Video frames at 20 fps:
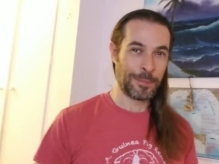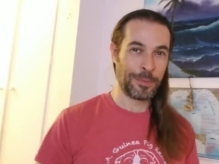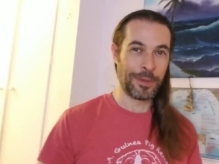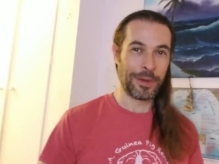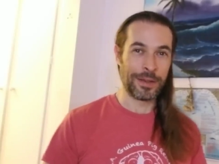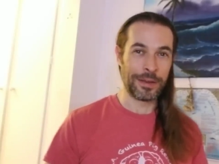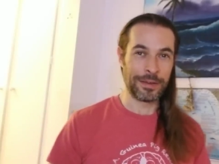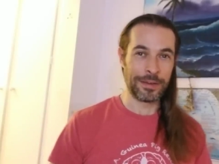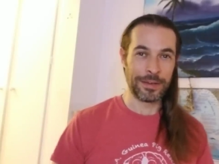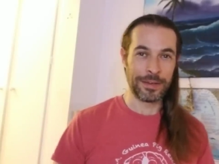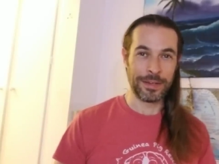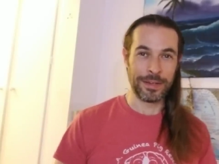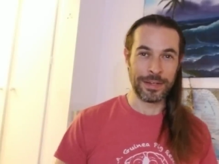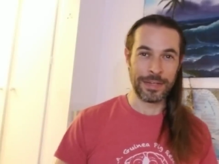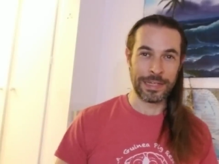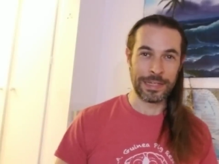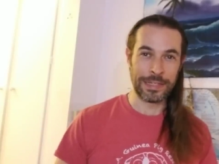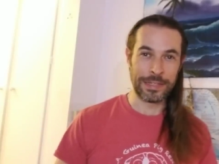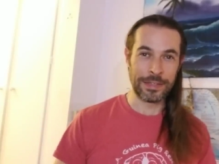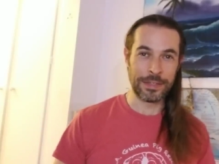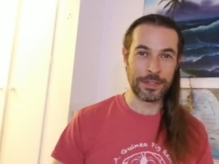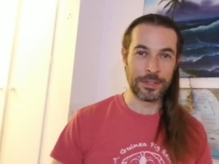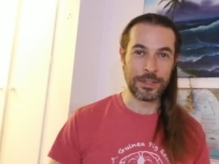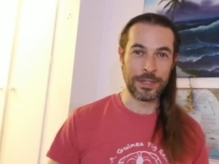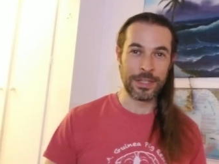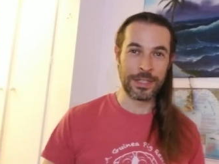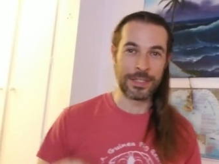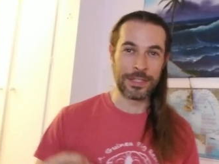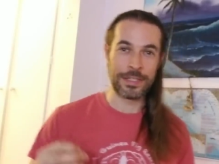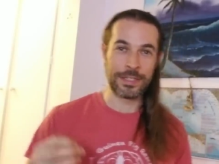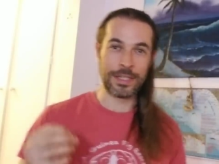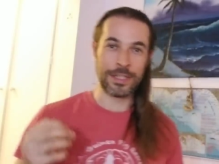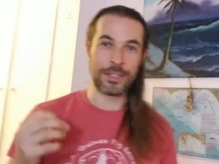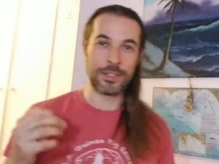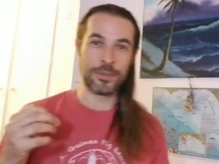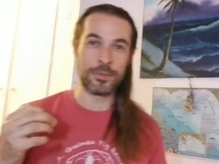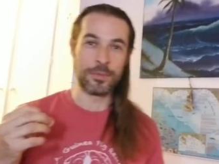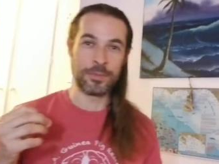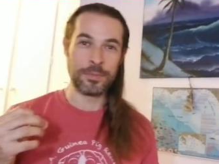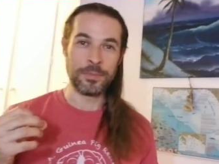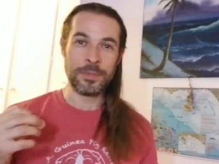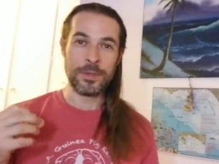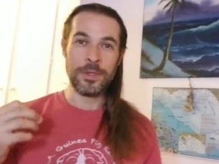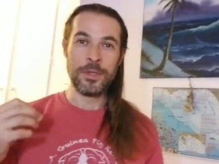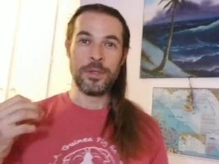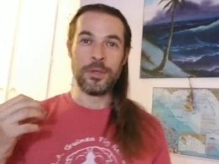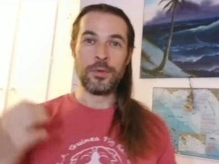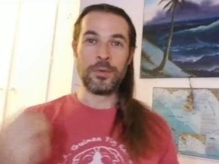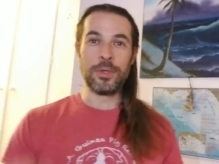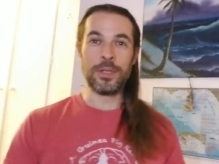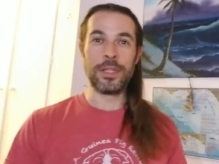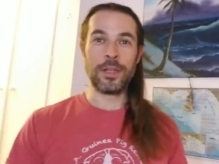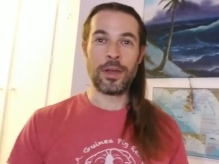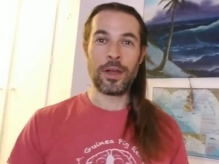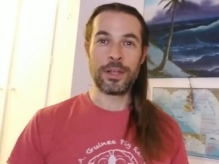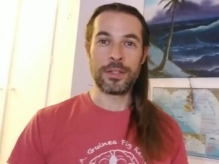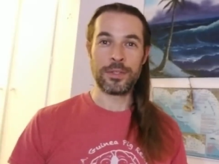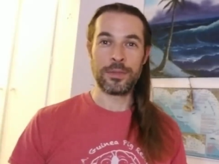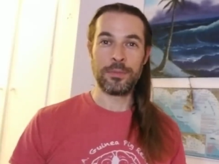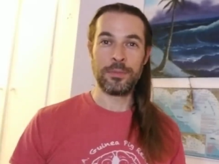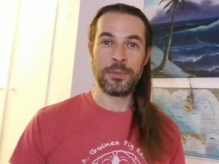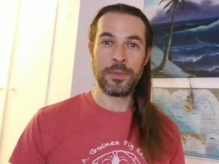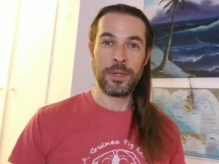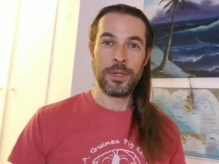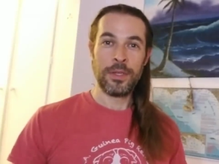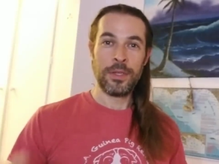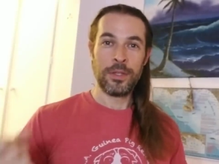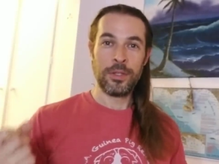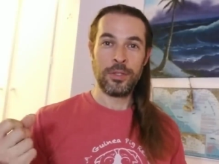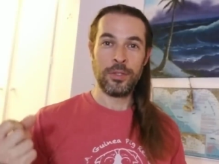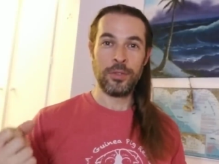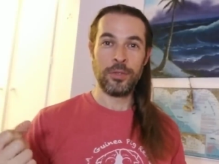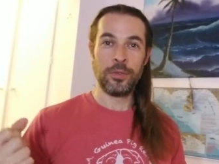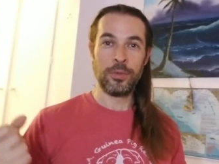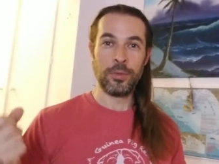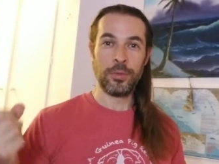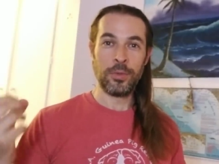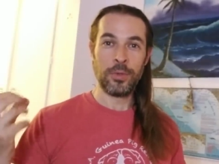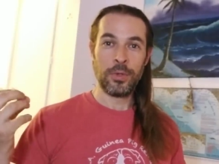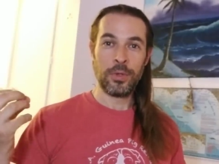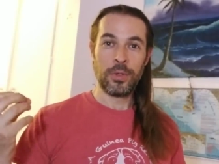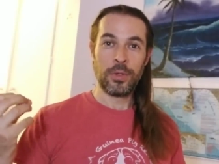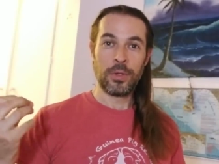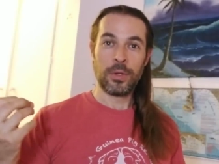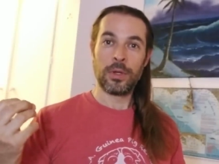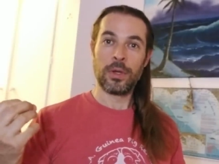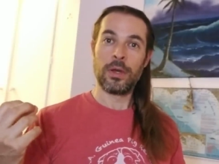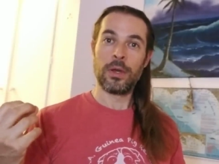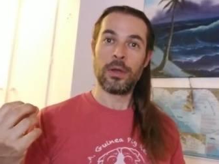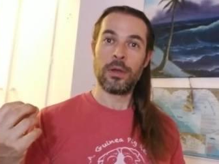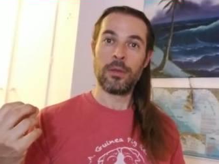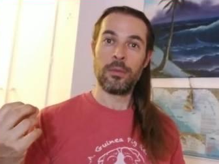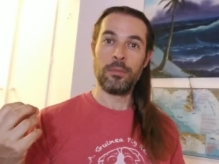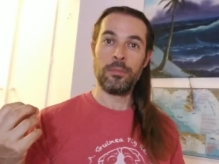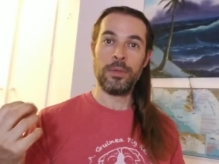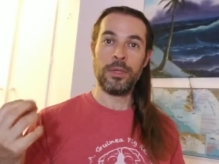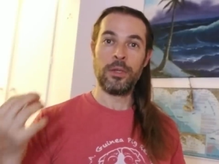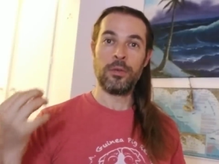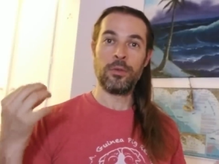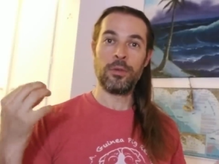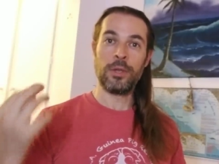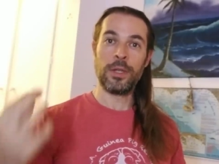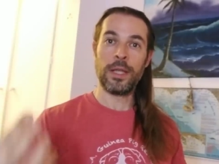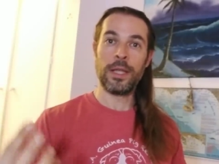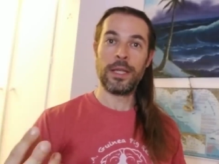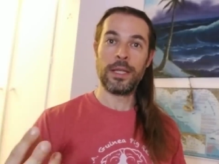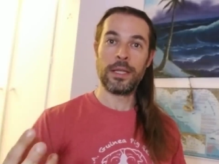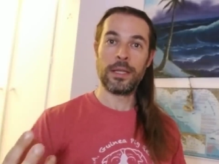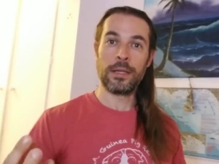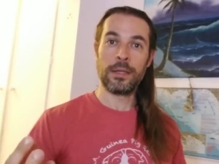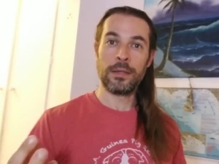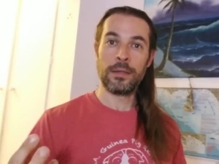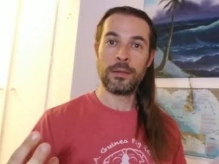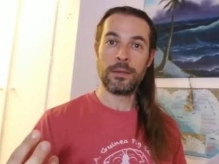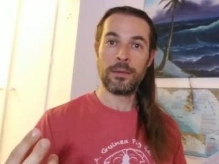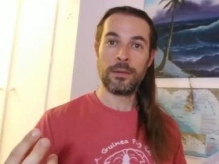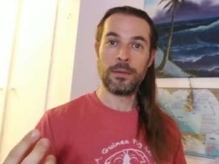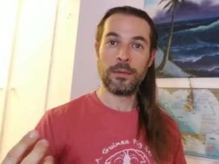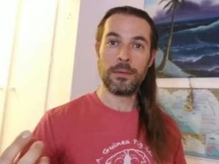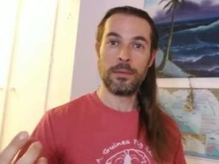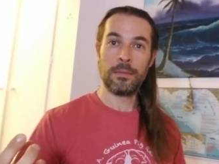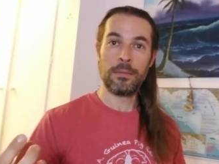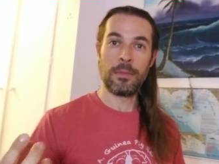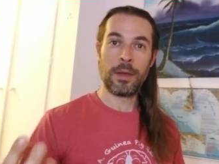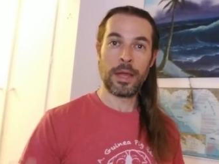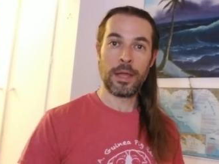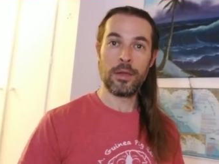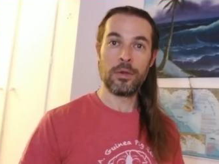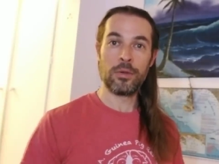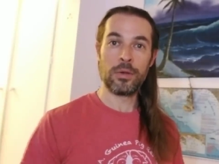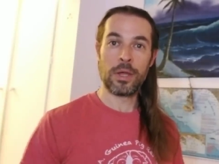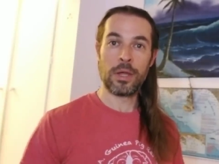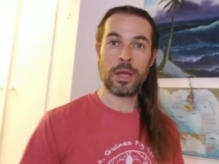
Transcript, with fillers: but it's it's really awesome to uh, be creating my own